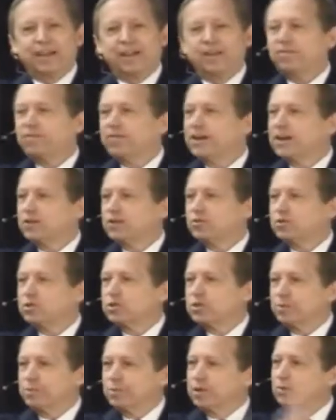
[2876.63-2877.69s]
9
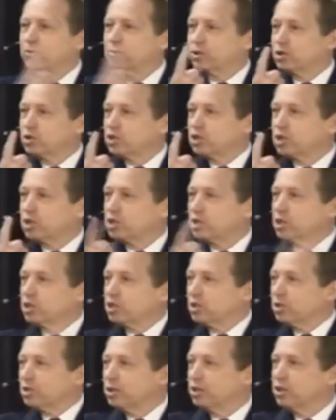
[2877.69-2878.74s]
factors, the big one is
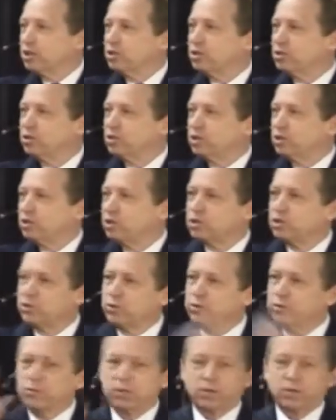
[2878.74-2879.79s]
gestational age, and they just
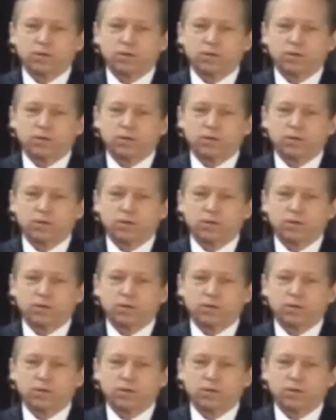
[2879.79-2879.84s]
go